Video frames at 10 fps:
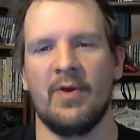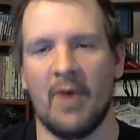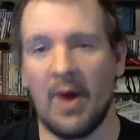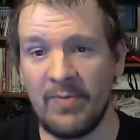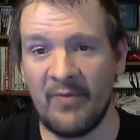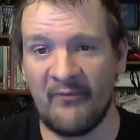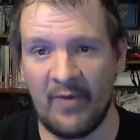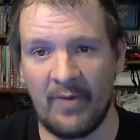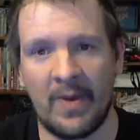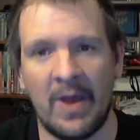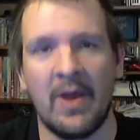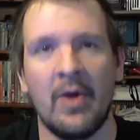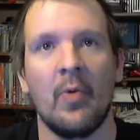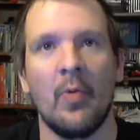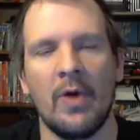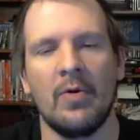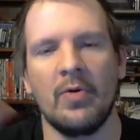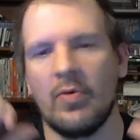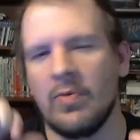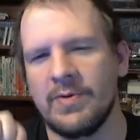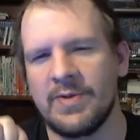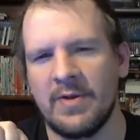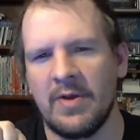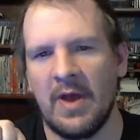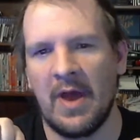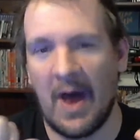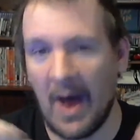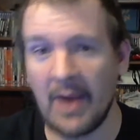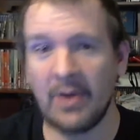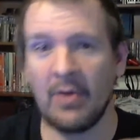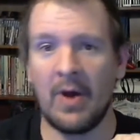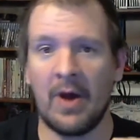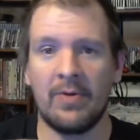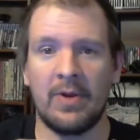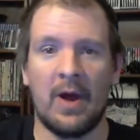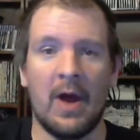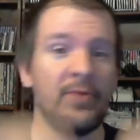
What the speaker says: of The Flip. Well, of course, I go out, I do